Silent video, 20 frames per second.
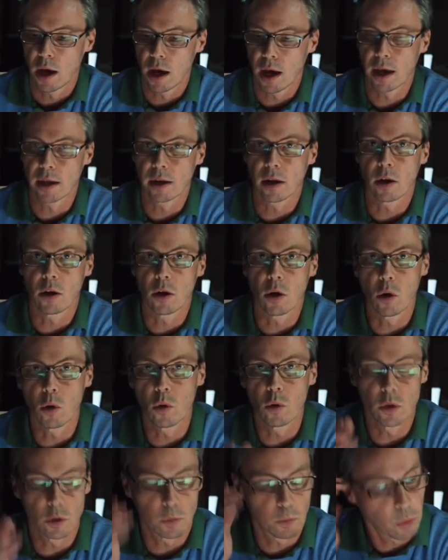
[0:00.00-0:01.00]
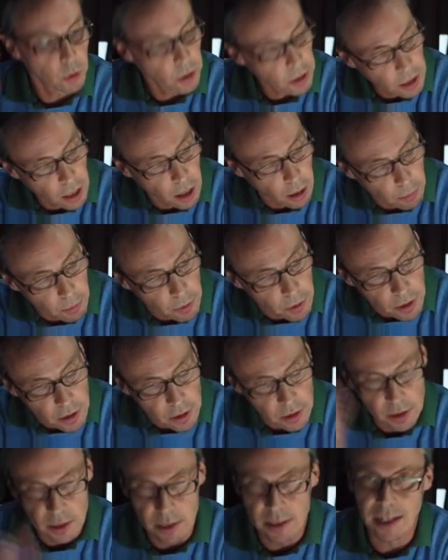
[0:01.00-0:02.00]
and I always bring up
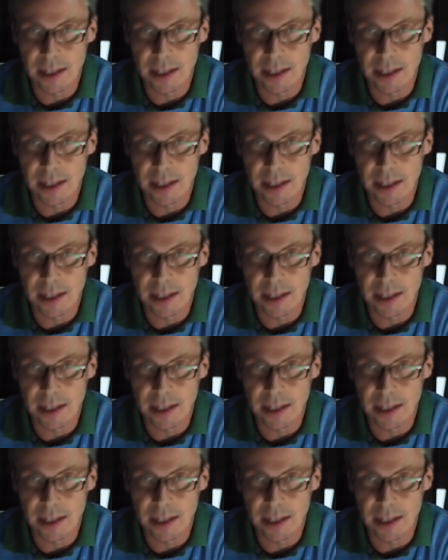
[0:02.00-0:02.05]
the